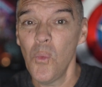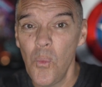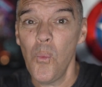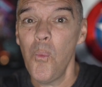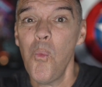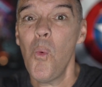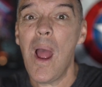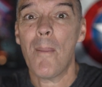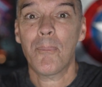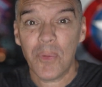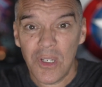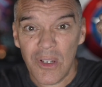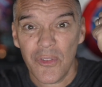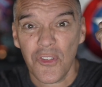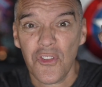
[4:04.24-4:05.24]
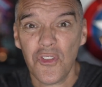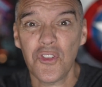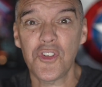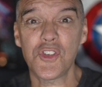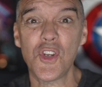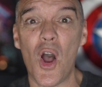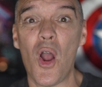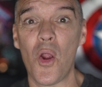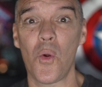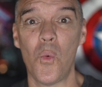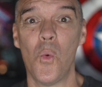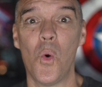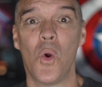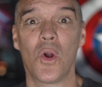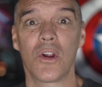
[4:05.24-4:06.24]
weapon of Star
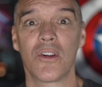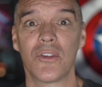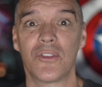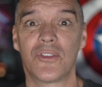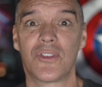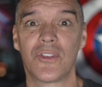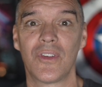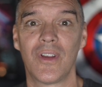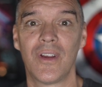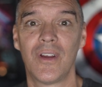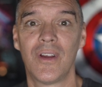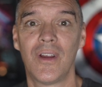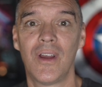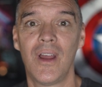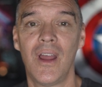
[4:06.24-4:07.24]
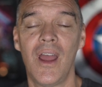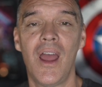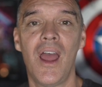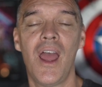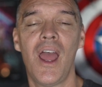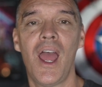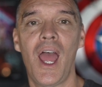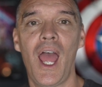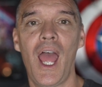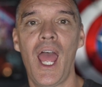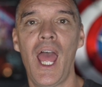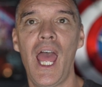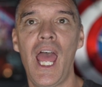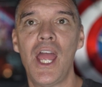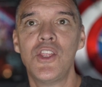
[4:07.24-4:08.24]
Wars,
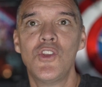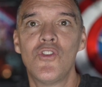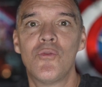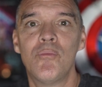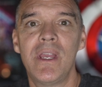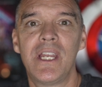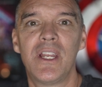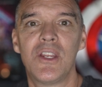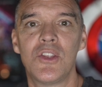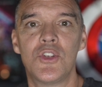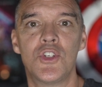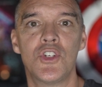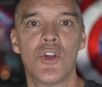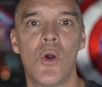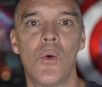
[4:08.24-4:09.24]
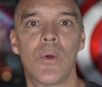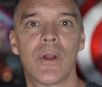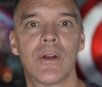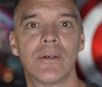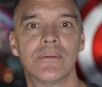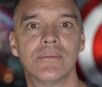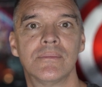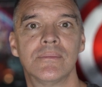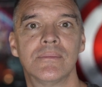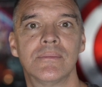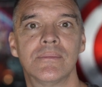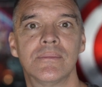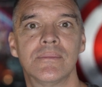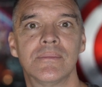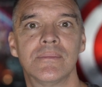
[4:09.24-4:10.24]
and you've made it a joke.
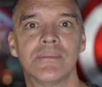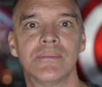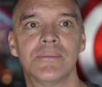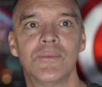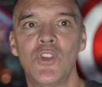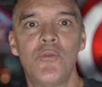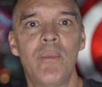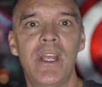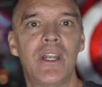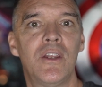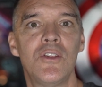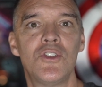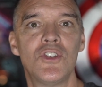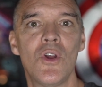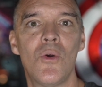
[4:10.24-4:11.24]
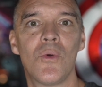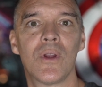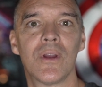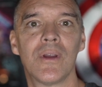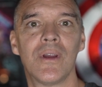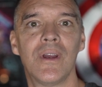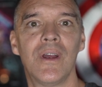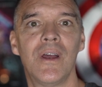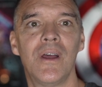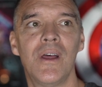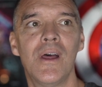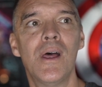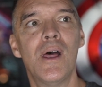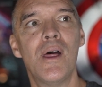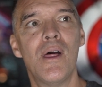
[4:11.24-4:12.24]
You've made it a joke.
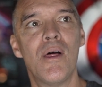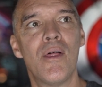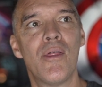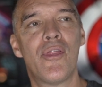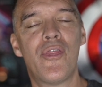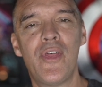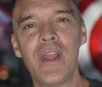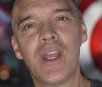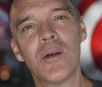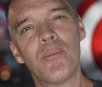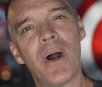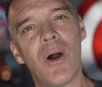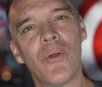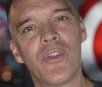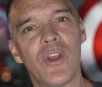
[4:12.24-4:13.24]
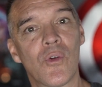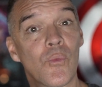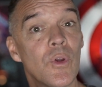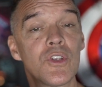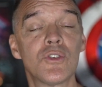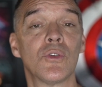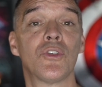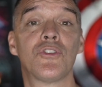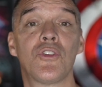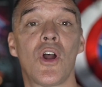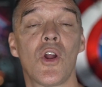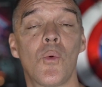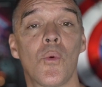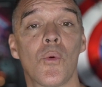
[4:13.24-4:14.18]
Think about the original Star